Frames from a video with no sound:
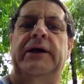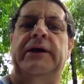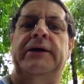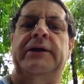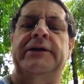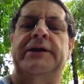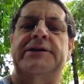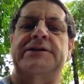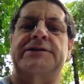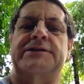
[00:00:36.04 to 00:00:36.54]

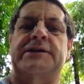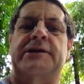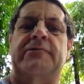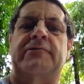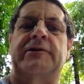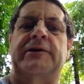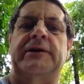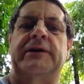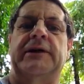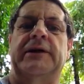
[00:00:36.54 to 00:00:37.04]

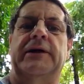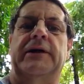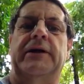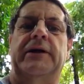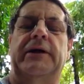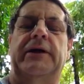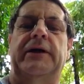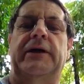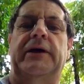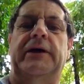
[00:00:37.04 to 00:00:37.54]
necessary
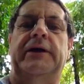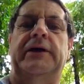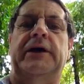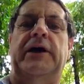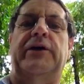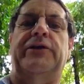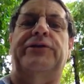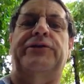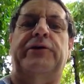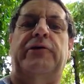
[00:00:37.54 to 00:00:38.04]

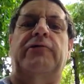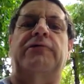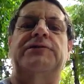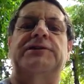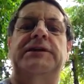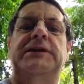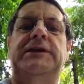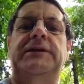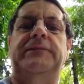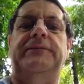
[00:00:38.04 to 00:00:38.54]

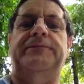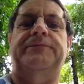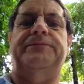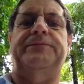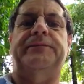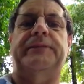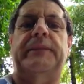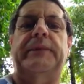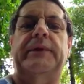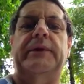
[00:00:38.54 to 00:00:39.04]
authority,
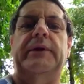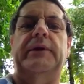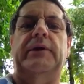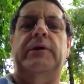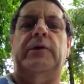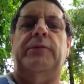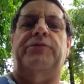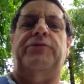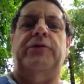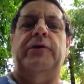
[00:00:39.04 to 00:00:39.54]

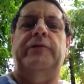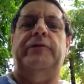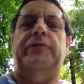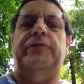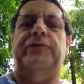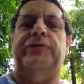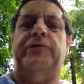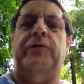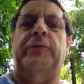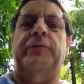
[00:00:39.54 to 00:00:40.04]

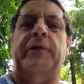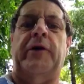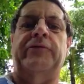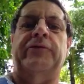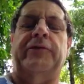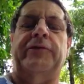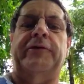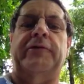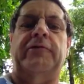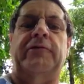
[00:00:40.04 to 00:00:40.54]
approvals from those
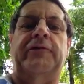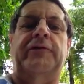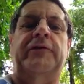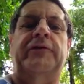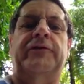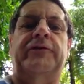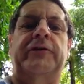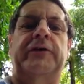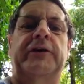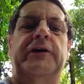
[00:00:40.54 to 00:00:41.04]

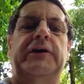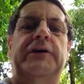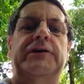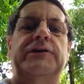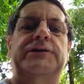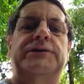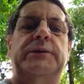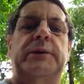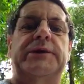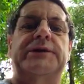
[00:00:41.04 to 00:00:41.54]
authorities
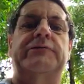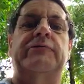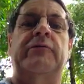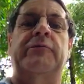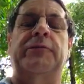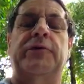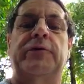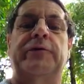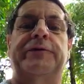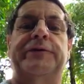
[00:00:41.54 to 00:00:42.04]
to actually
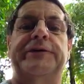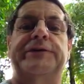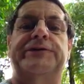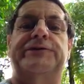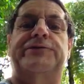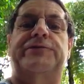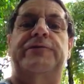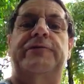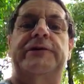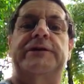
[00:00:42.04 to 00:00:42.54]
remove these
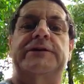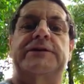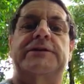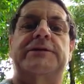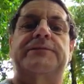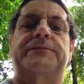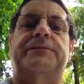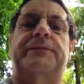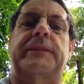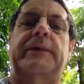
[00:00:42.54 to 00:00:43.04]
trees.
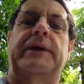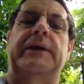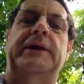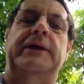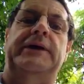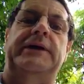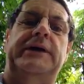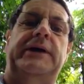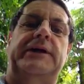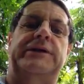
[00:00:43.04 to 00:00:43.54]

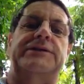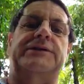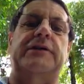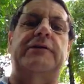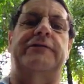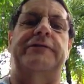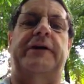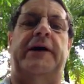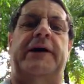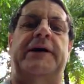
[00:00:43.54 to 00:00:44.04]

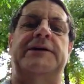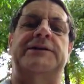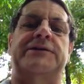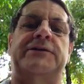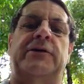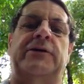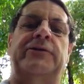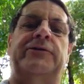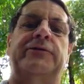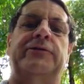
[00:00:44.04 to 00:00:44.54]
So far he's
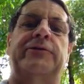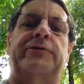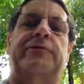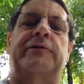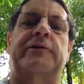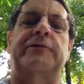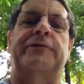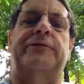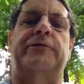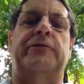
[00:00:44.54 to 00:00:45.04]
gone to
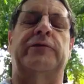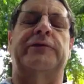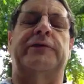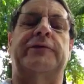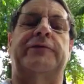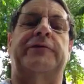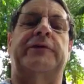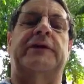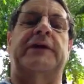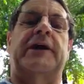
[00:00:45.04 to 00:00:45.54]
3 or 4
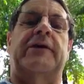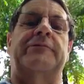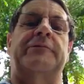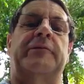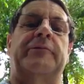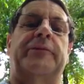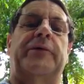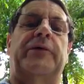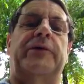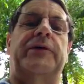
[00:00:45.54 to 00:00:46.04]
different
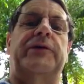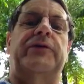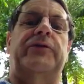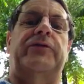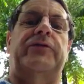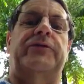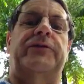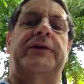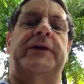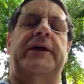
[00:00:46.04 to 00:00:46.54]
government
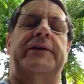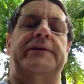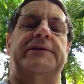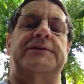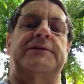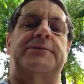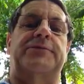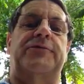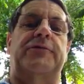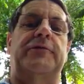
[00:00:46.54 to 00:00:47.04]
bodies to get this
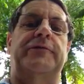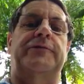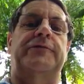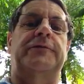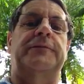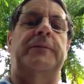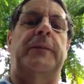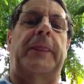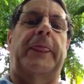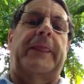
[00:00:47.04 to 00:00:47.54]
approval,
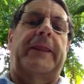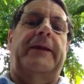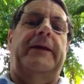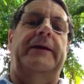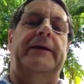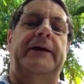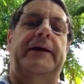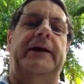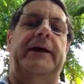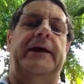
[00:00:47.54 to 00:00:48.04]

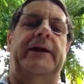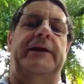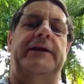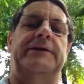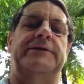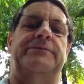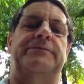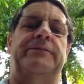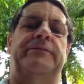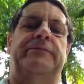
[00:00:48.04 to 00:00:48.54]
and
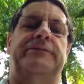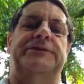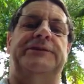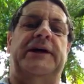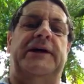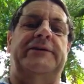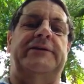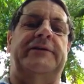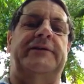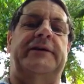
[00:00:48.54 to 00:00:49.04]
he's
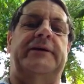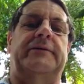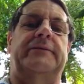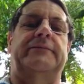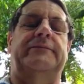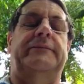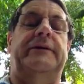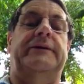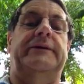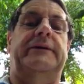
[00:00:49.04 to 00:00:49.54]
starting to think,
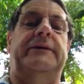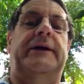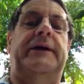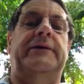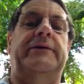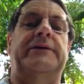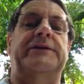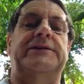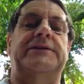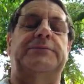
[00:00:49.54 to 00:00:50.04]

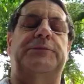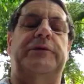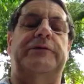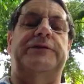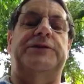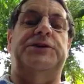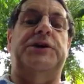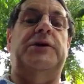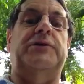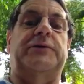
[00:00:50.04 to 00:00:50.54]
hang on, this is a bit of
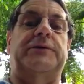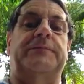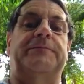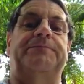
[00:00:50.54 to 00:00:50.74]
a joke.